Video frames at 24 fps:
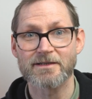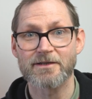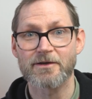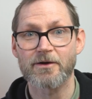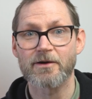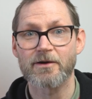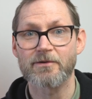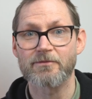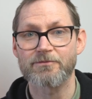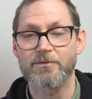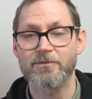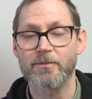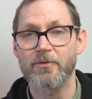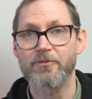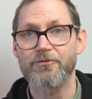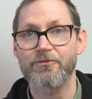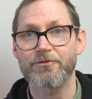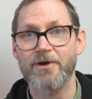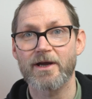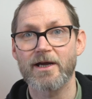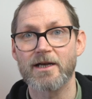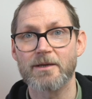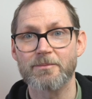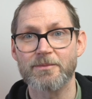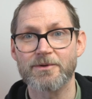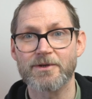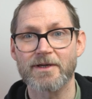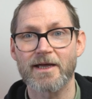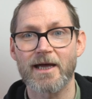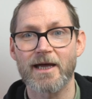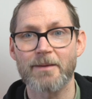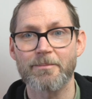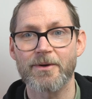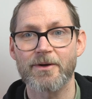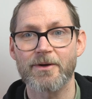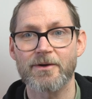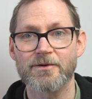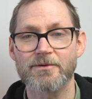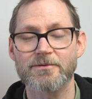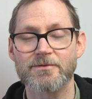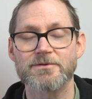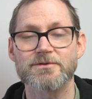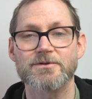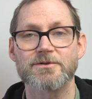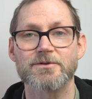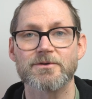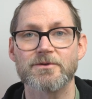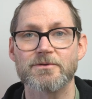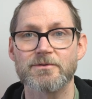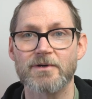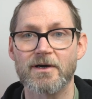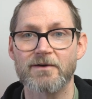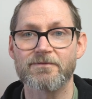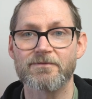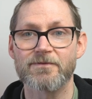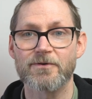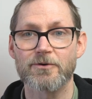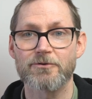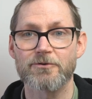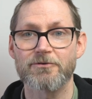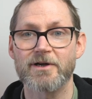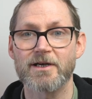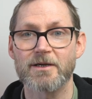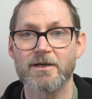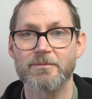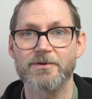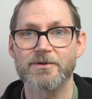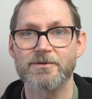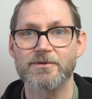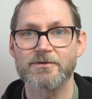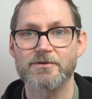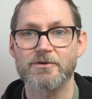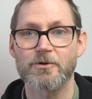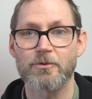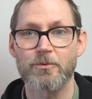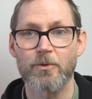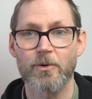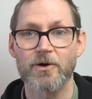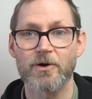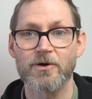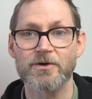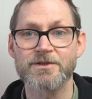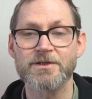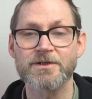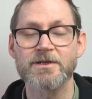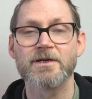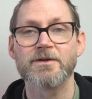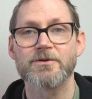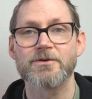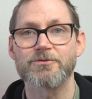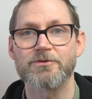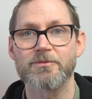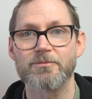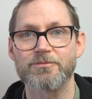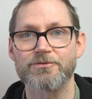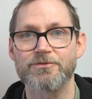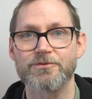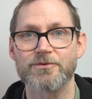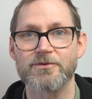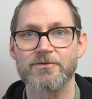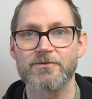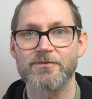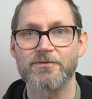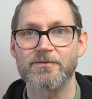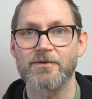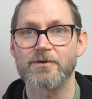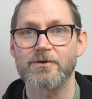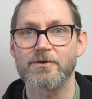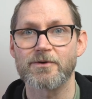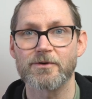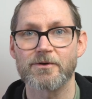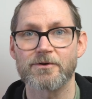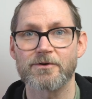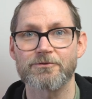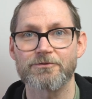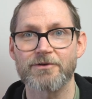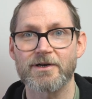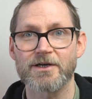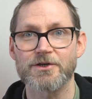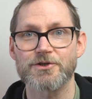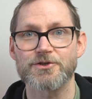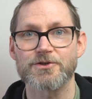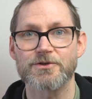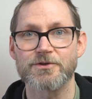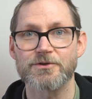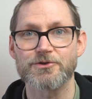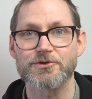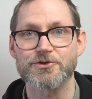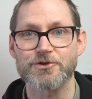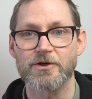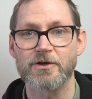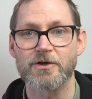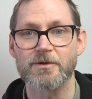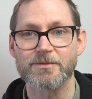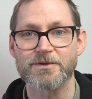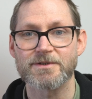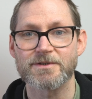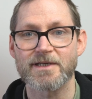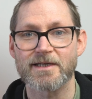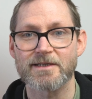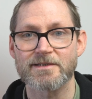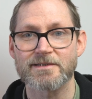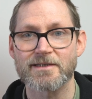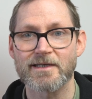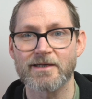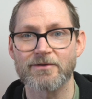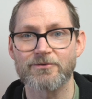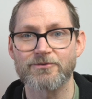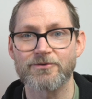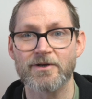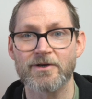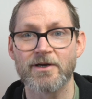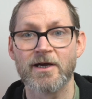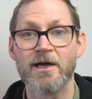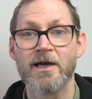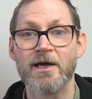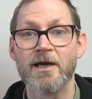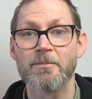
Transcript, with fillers: they're going from a three element apo to a four element quad to improve colour correction and sharpness etc.